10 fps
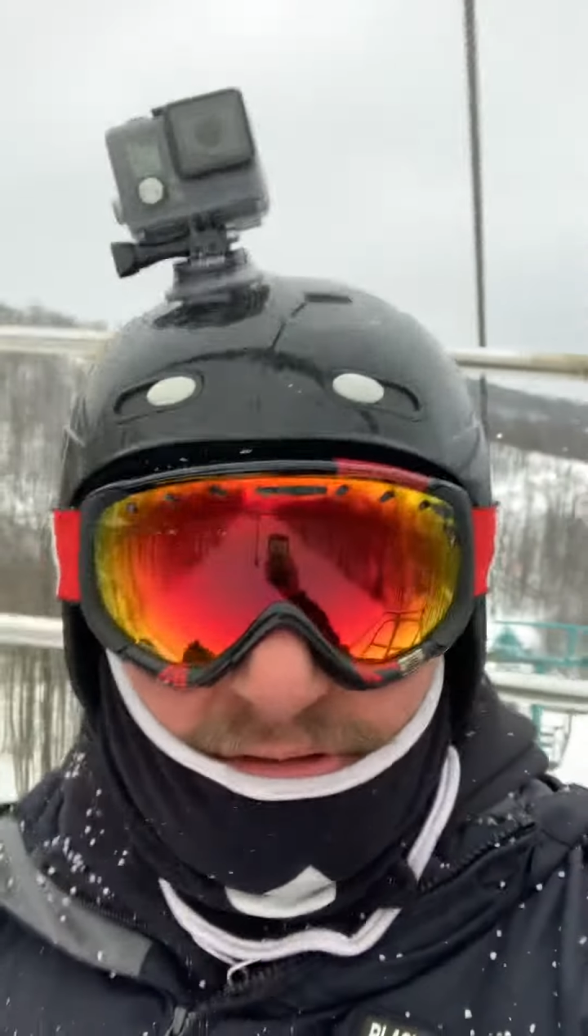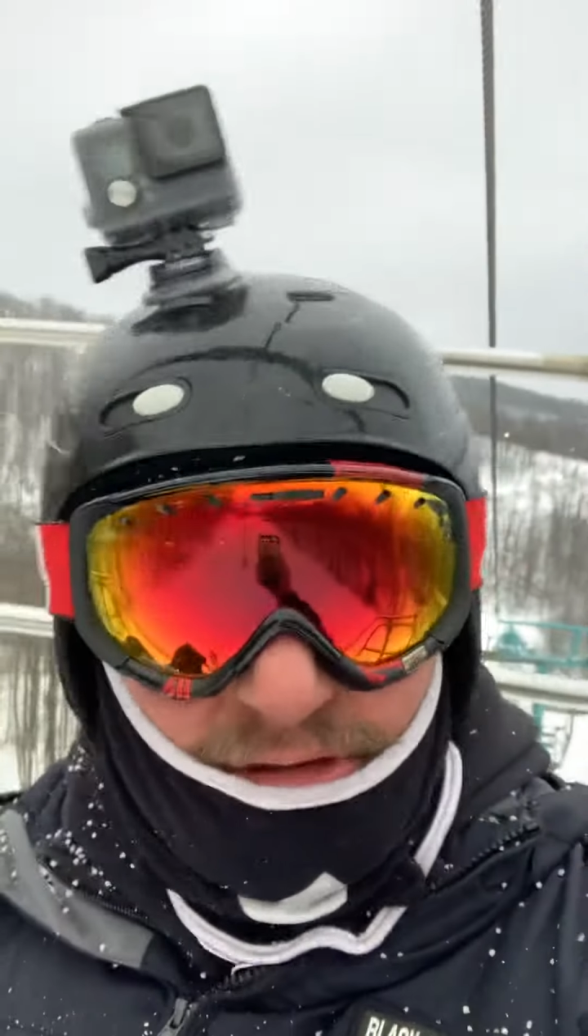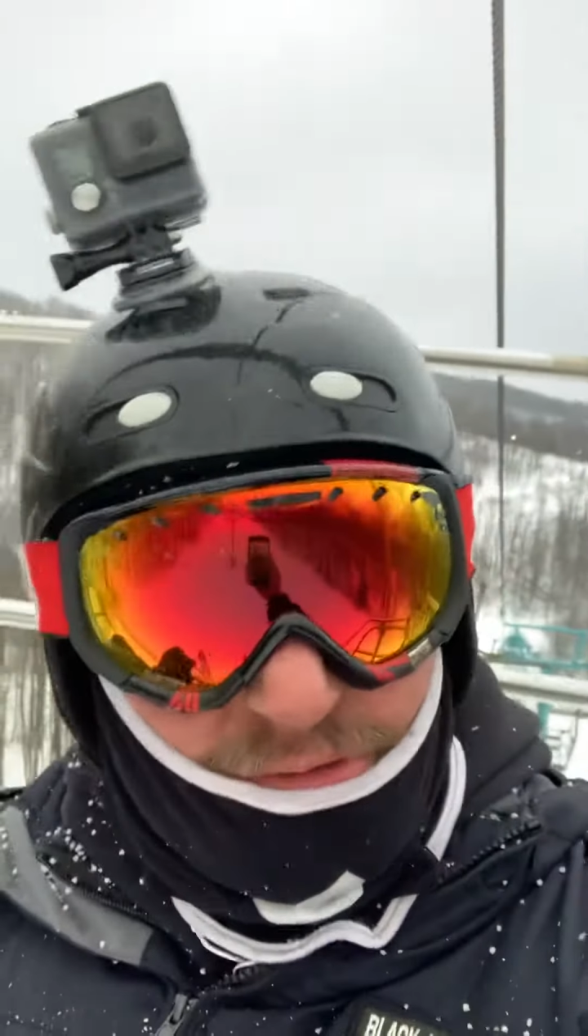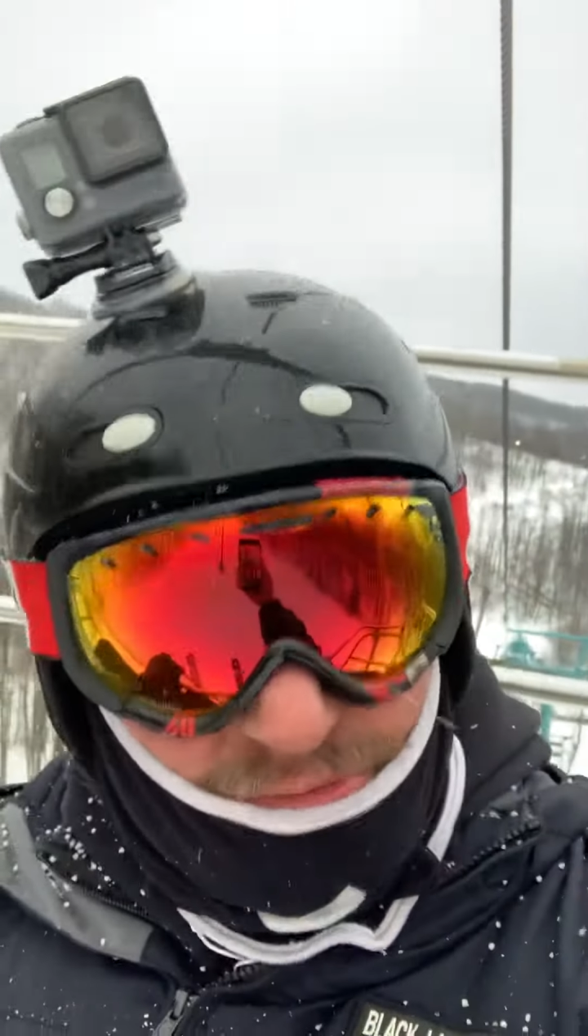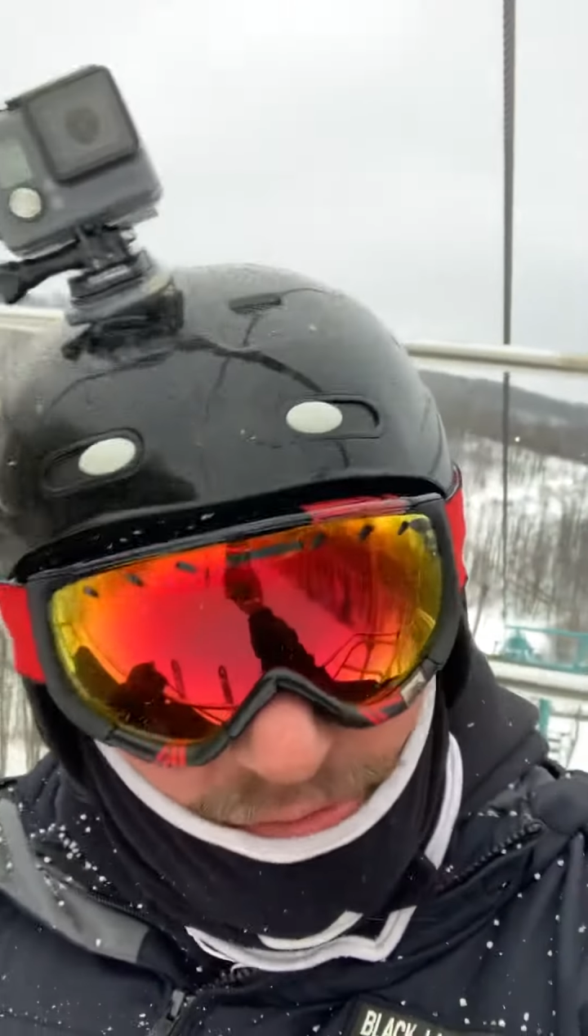
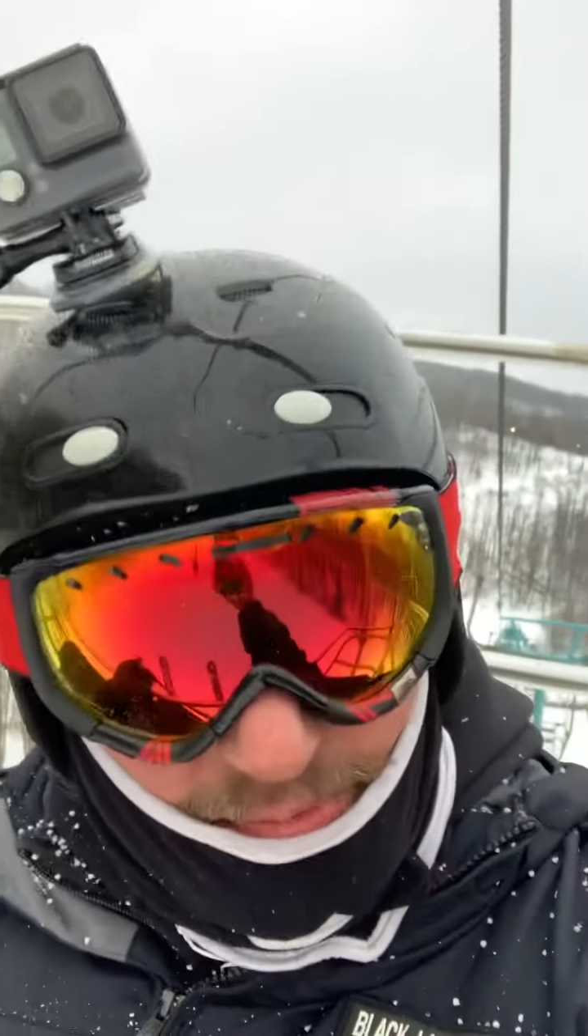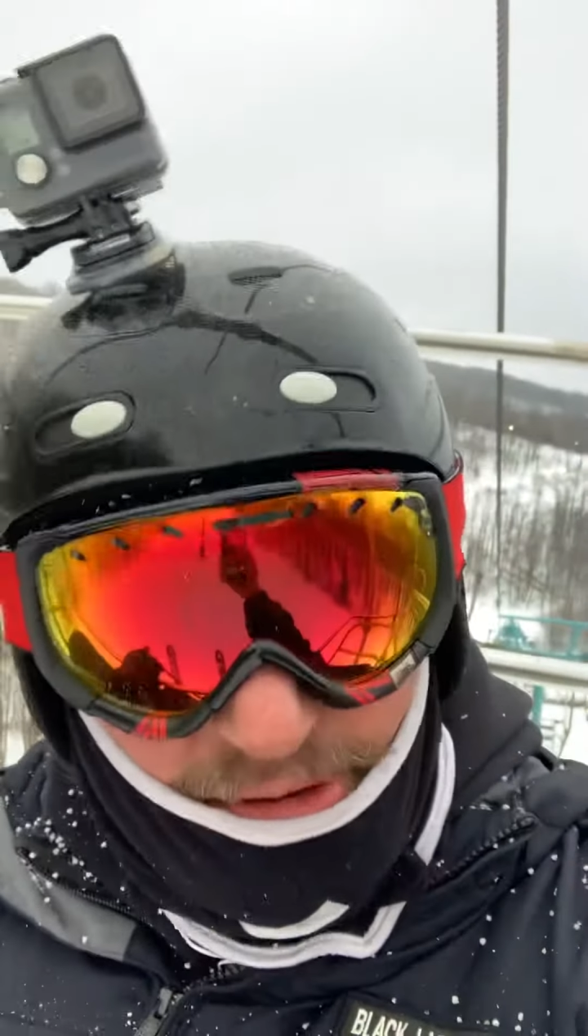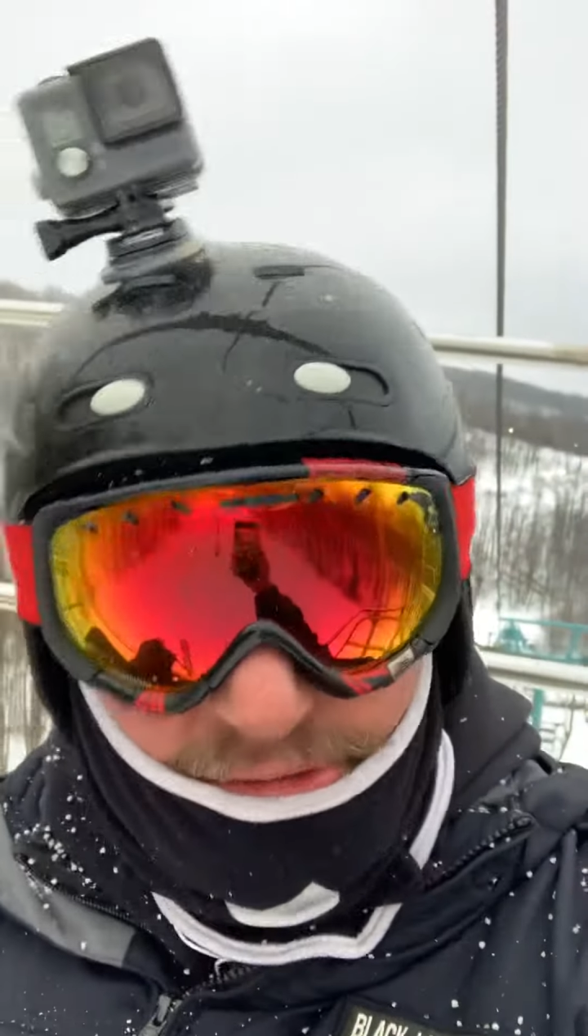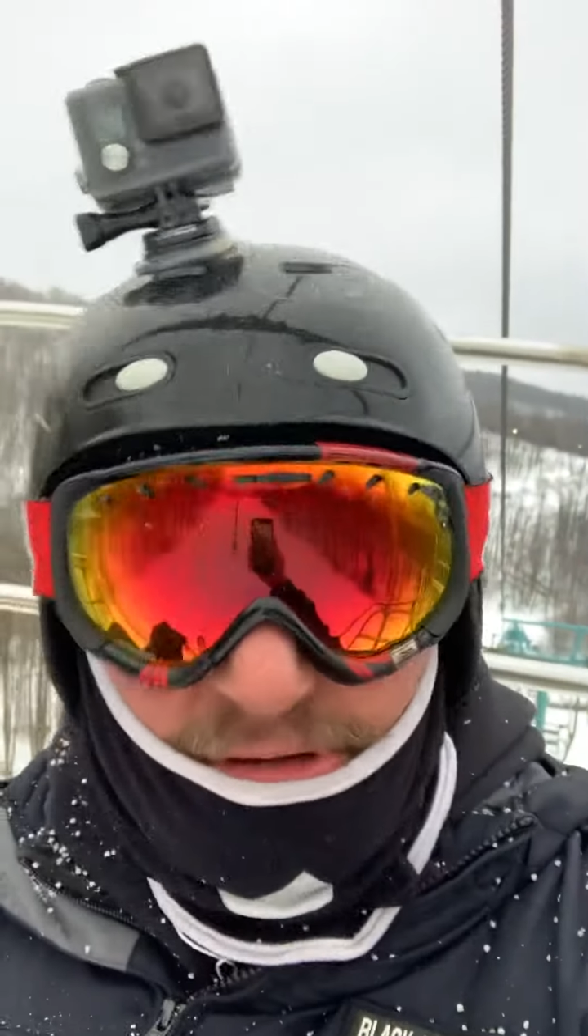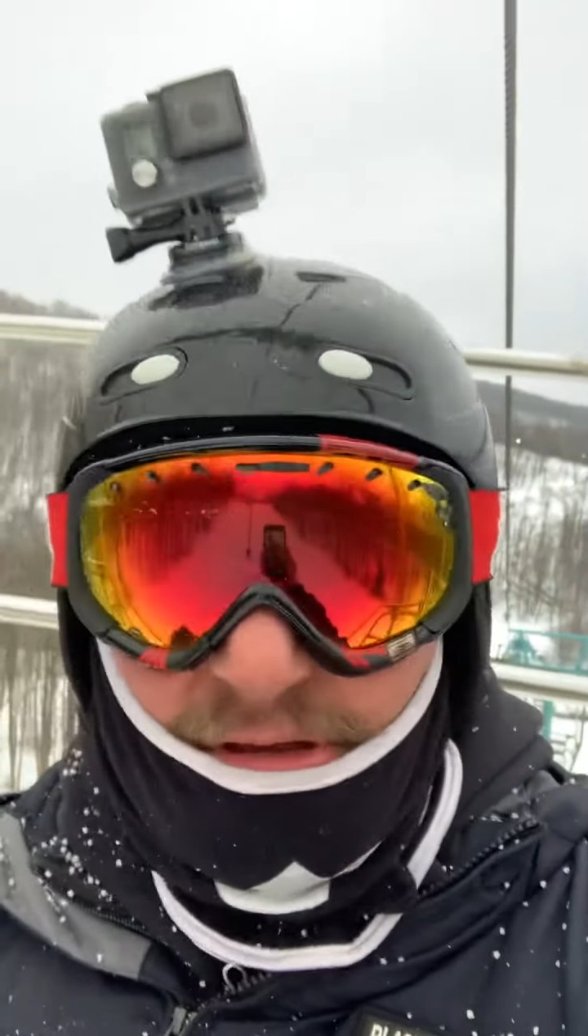Thank you so
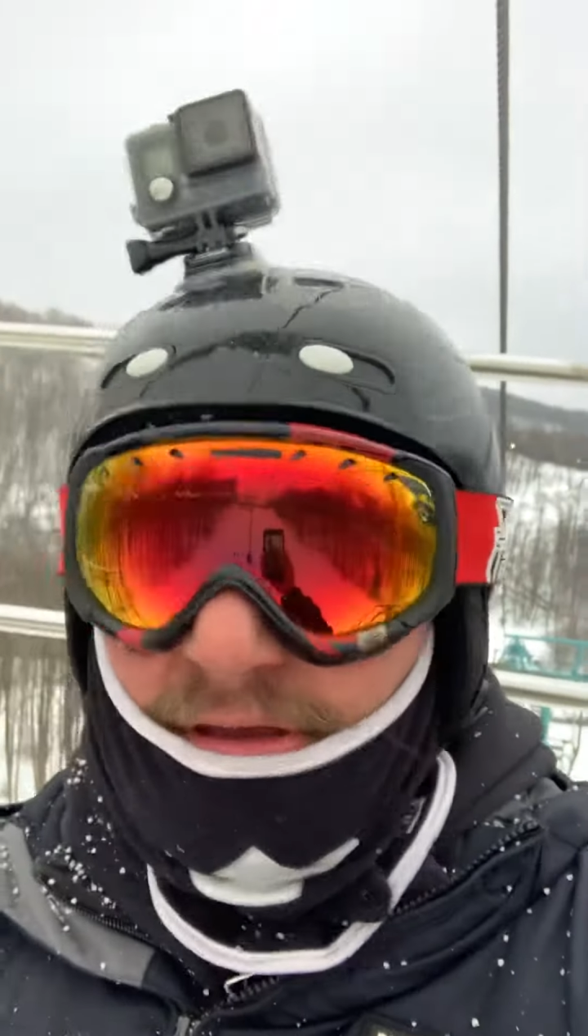much.